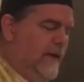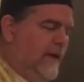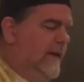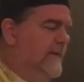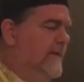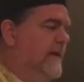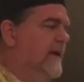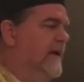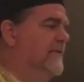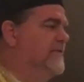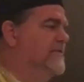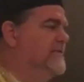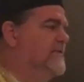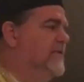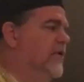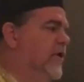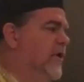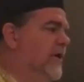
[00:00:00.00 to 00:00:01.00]
And then he
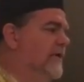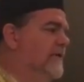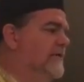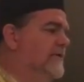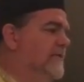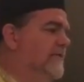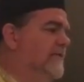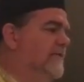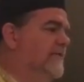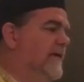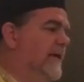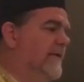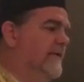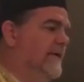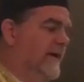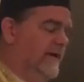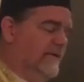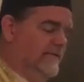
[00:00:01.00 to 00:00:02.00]
was caught, he was
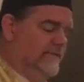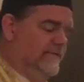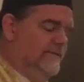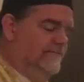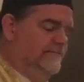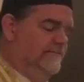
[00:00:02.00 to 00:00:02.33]
found out.